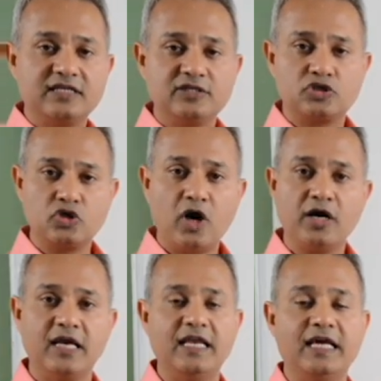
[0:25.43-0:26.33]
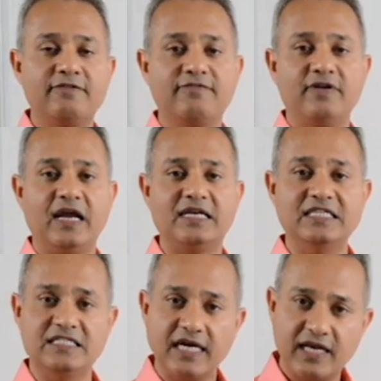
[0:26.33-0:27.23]
strong enough
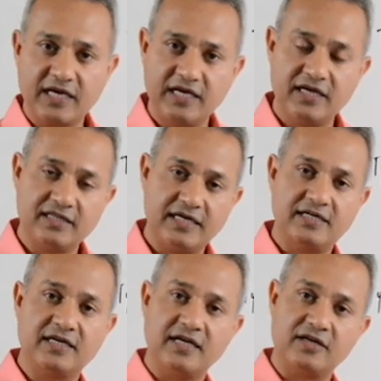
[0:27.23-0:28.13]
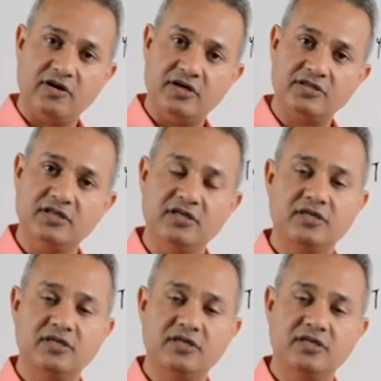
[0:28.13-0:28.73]
antigenic that it can cause